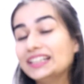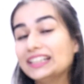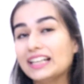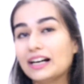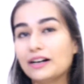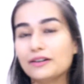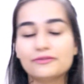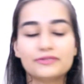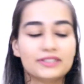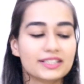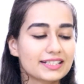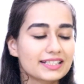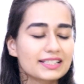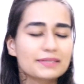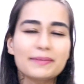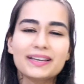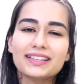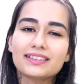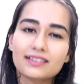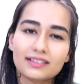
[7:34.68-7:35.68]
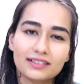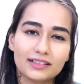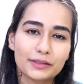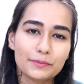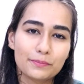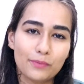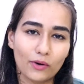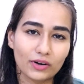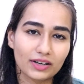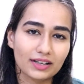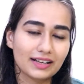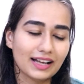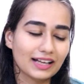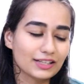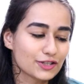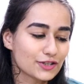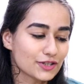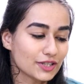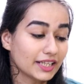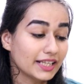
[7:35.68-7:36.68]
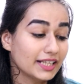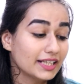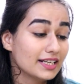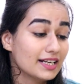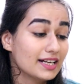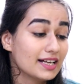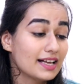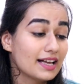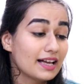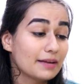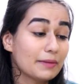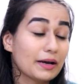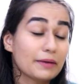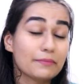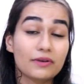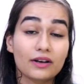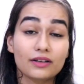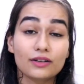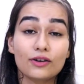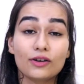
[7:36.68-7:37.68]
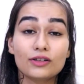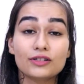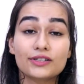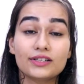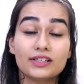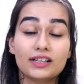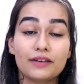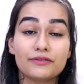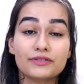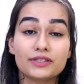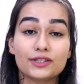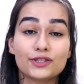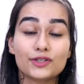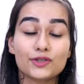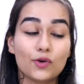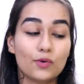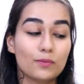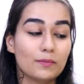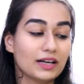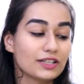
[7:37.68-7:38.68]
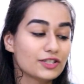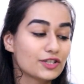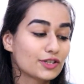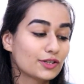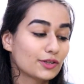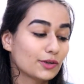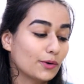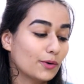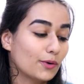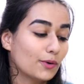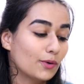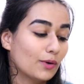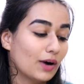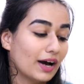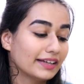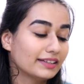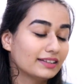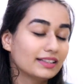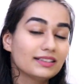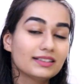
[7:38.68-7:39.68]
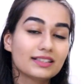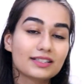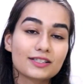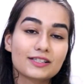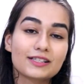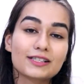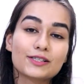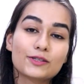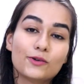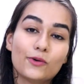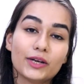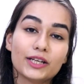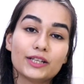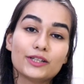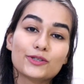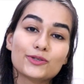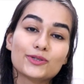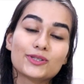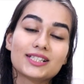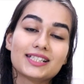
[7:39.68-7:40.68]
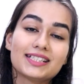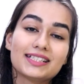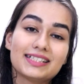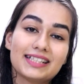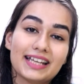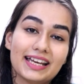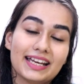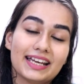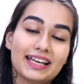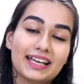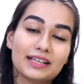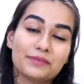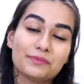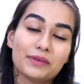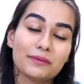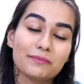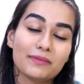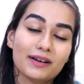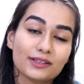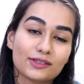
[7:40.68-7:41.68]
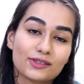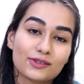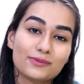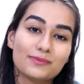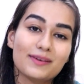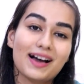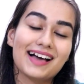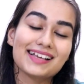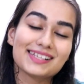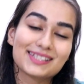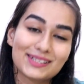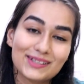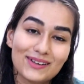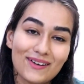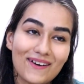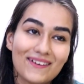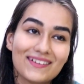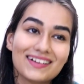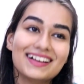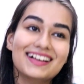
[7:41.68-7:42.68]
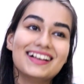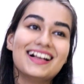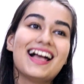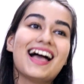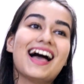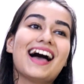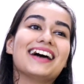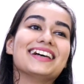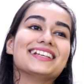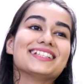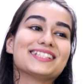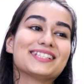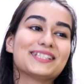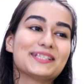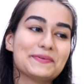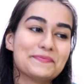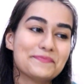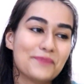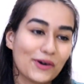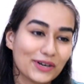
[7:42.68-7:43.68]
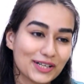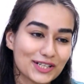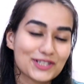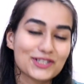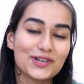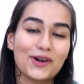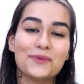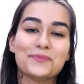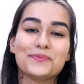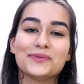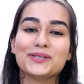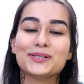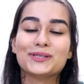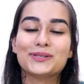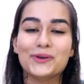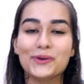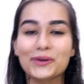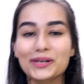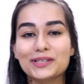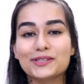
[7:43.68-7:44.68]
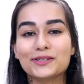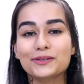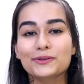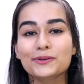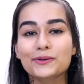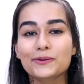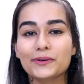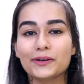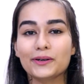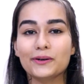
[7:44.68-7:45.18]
love. This is my third bottle actually. My brother also loves it so much, so I think this is going to stay in my bathroom as long as Body Shop is going to